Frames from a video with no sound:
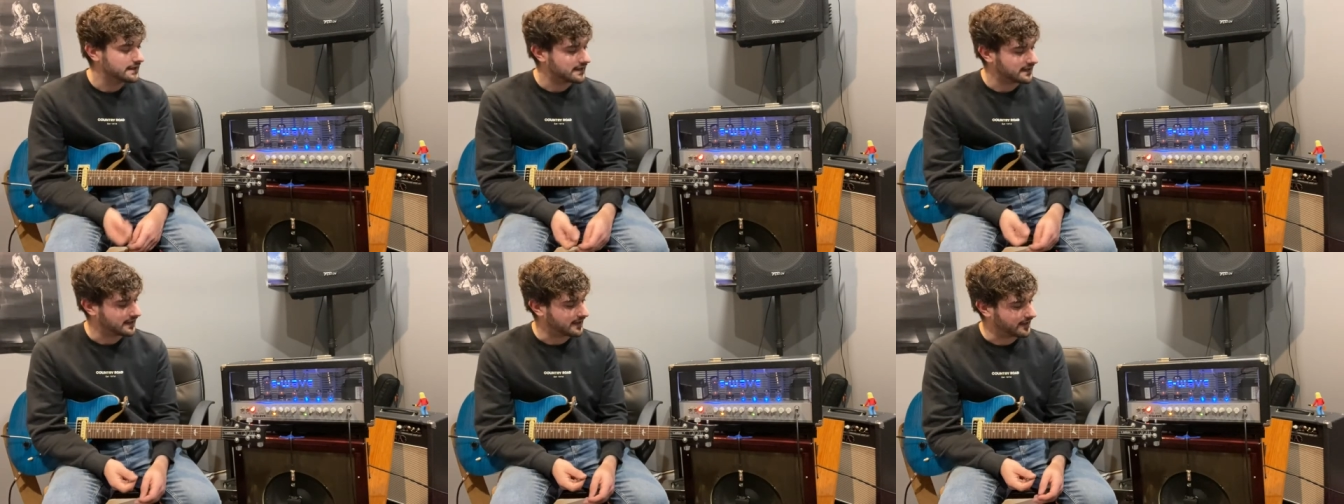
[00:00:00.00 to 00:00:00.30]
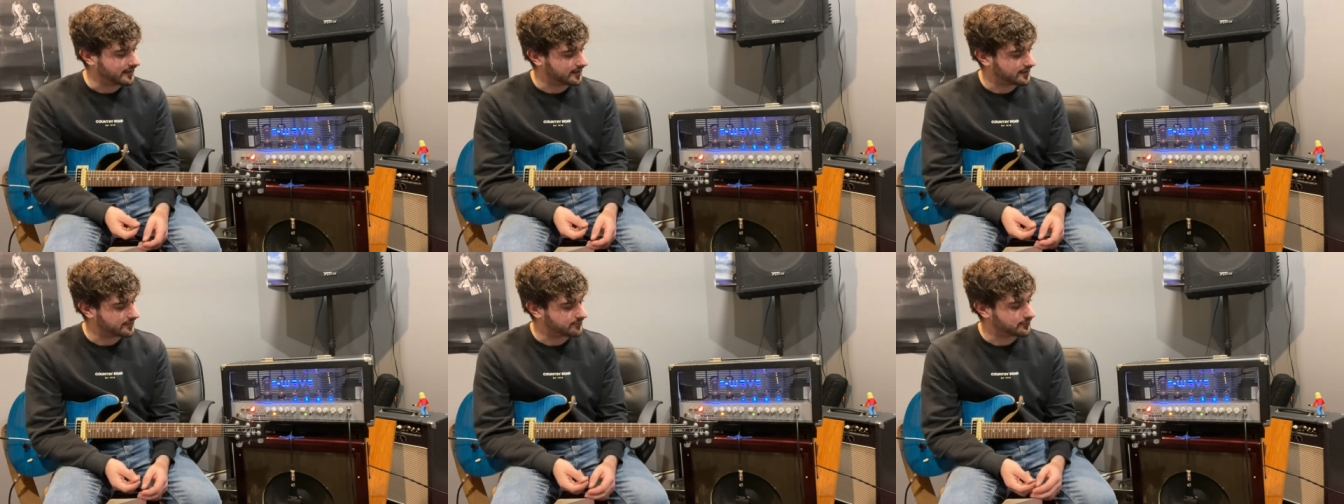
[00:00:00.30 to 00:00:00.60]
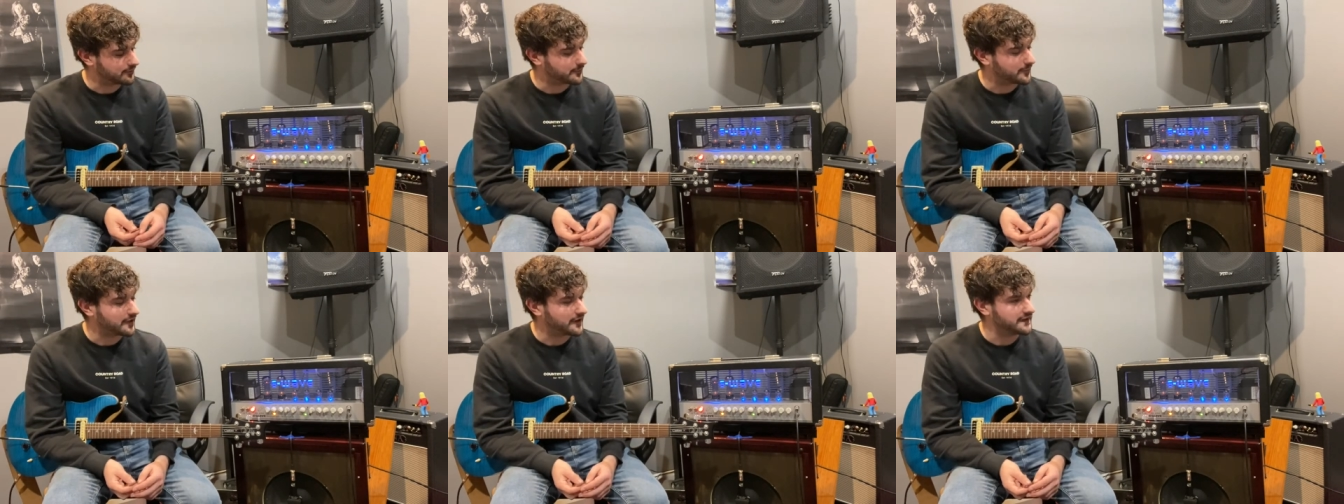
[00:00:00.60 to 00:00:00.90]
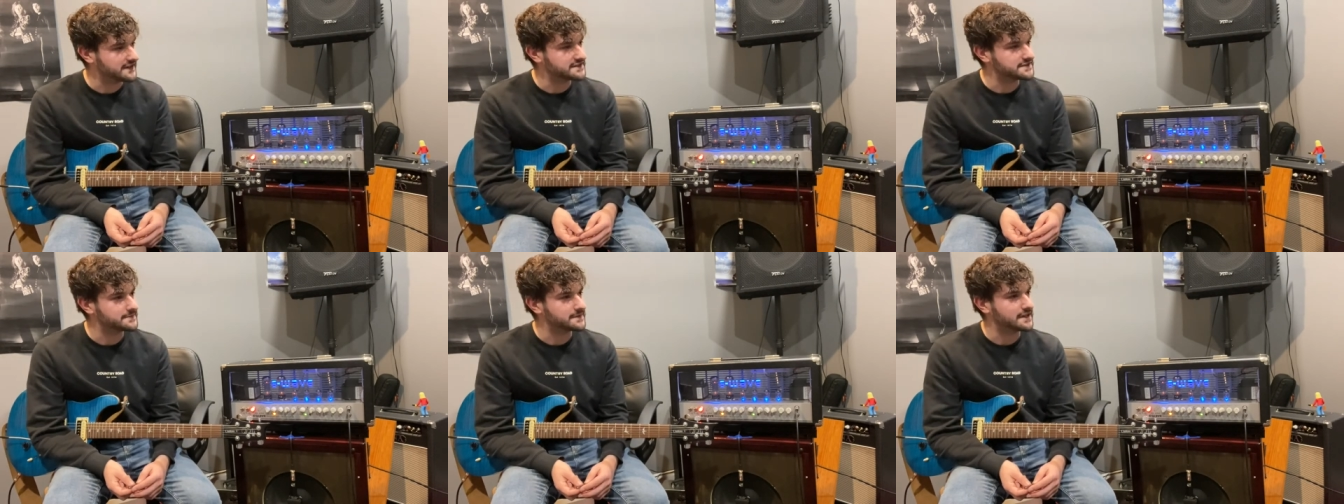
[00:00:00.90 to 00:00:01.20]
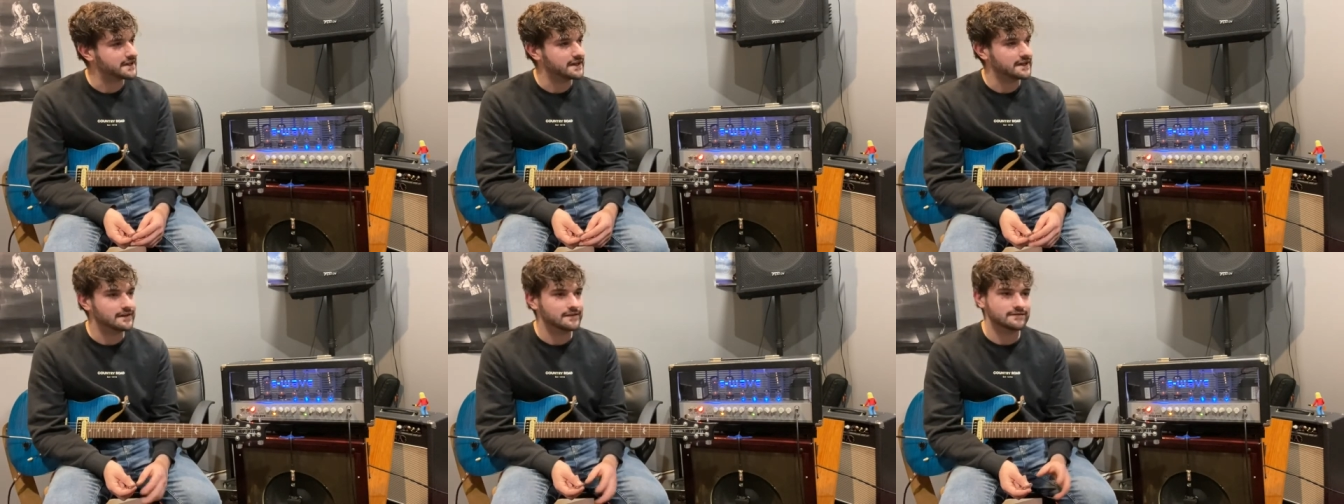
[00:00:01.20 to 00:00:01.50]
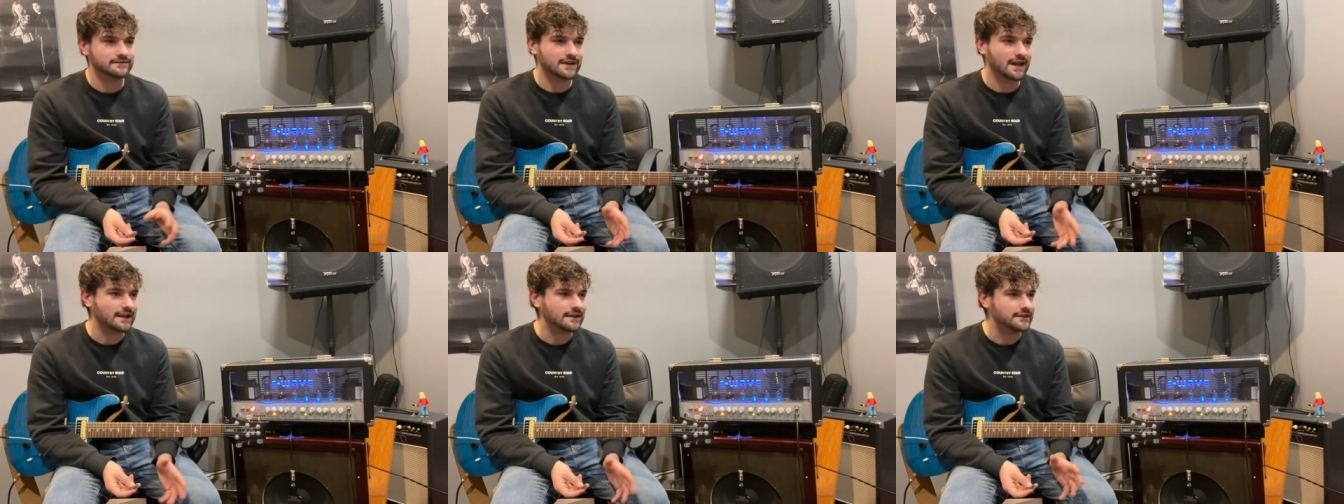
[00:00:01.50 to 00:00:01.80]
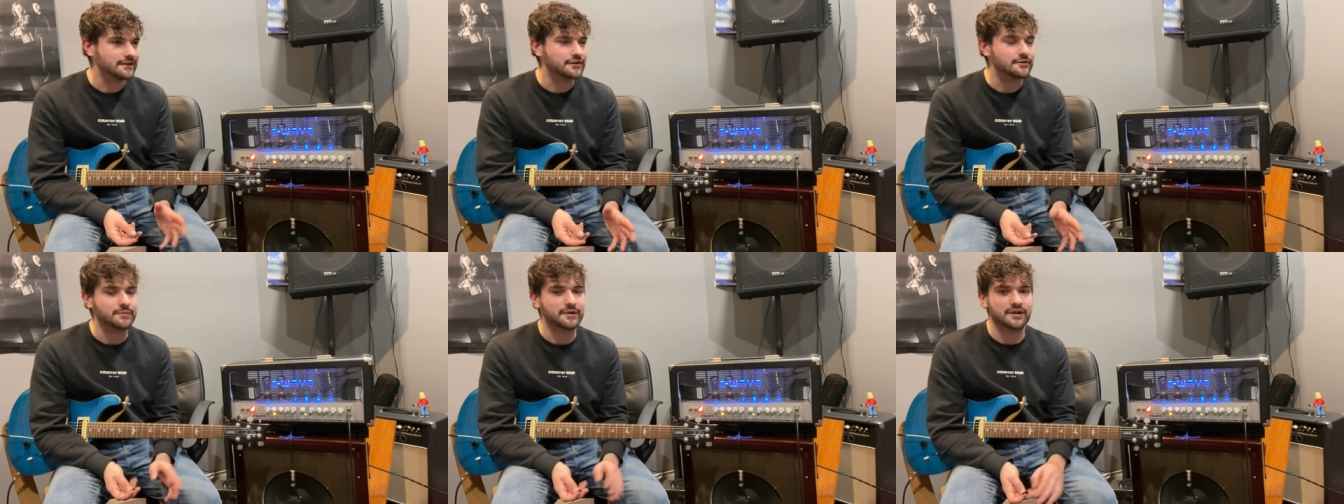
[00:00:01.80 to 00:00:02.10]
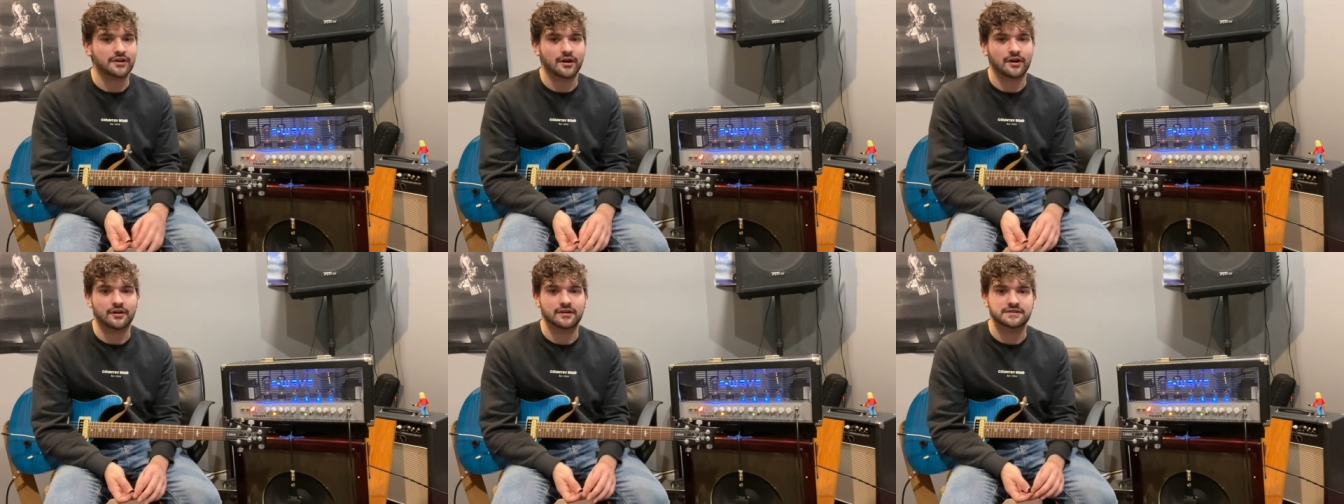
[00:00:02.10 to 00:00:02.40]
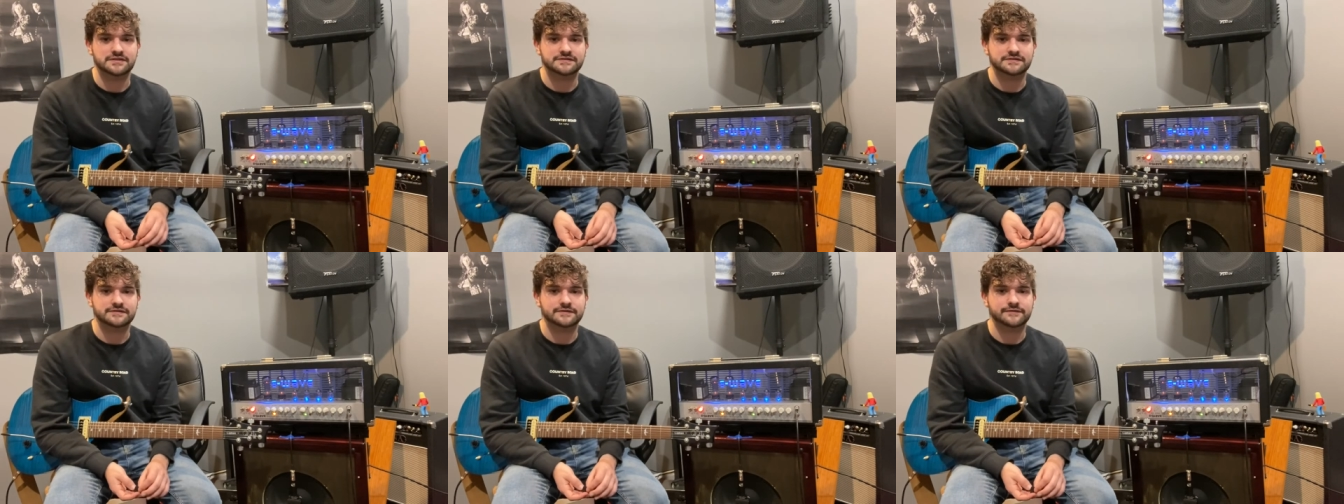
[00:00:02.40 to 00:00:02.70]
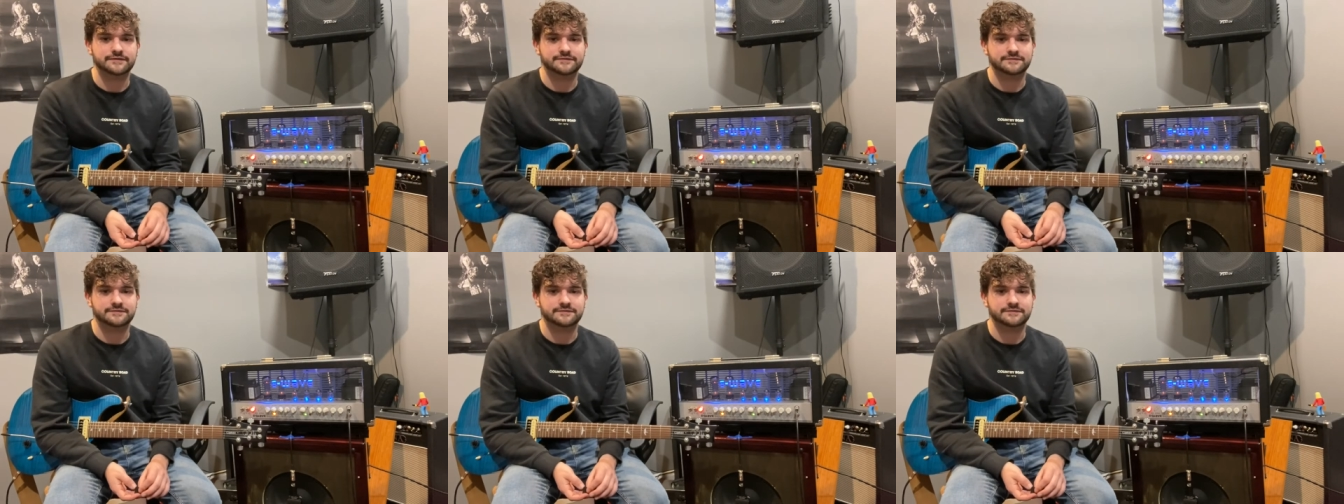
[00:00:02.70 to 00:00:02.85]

Uh, reminds me a little bit of